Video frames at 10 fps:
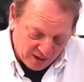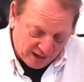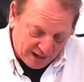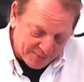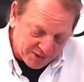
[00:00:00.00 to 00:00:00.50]

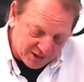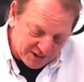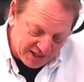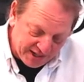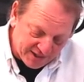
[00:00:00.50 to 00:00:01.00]
I'm going to
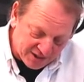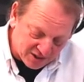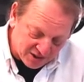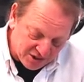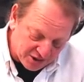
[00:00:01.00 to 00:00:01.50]
take this
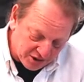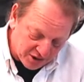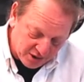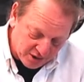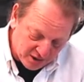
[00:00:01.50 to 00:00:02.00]
little
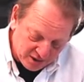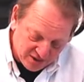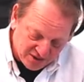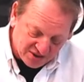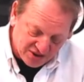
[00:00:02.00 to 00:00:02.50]

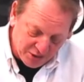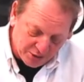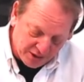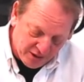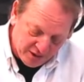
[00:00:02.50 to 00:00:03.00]

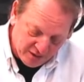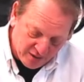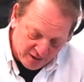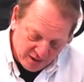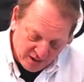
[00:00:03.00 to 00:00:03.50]
skewer
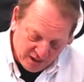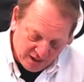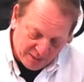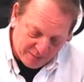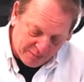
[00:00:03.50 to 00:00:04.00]

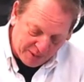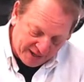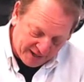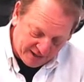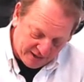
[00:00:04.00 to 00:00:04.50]
and make
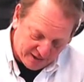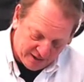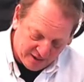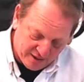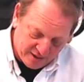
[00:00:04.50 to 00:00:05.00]

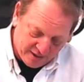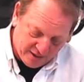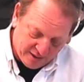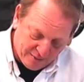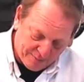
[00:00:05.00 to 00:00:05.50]

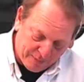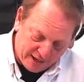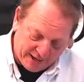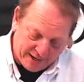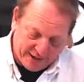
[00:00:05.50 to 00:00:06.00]

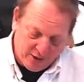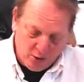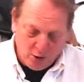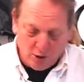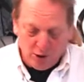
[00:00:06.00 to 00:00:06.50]
my
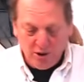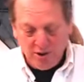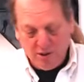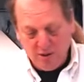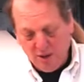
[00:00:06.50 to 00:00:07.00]
hole,
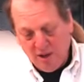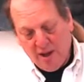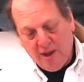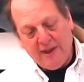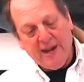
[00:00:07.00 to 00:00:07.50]

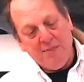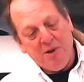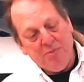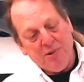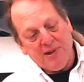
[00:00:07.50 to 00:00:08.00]
and then I'm going to
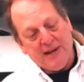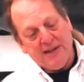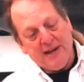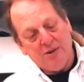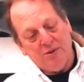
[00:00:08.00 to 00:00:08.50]
put that
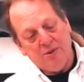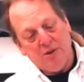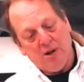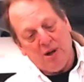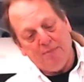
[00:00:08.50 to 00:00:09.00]
down
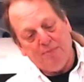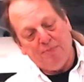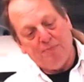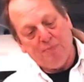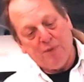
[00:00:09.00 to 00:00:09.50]
a
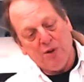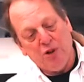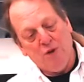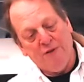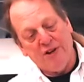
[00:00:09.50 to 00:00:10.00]
little
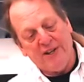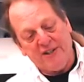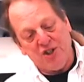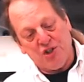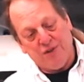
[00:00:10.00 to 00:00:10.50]
over an
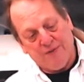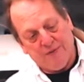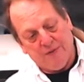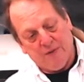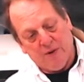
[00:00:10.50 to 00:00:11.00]
inch,
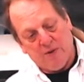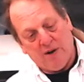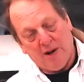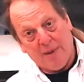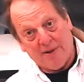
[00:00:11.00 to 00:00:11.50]

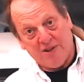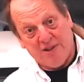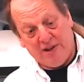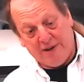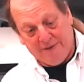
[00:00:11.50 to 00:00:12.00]
about to there.